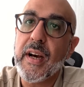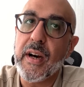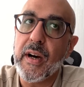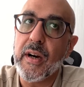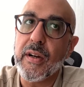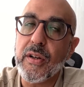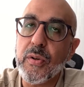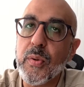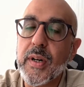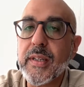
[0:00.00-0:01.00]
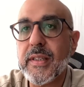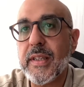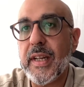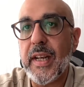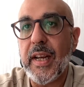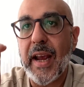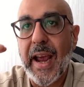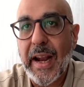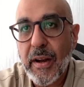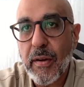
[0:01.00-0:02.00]
Uh, towards the
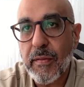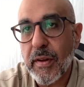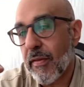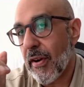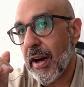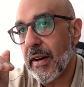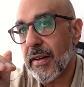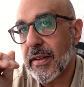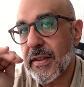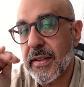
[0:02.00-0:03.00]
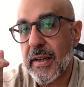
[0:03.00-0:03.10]
end of the fragrance,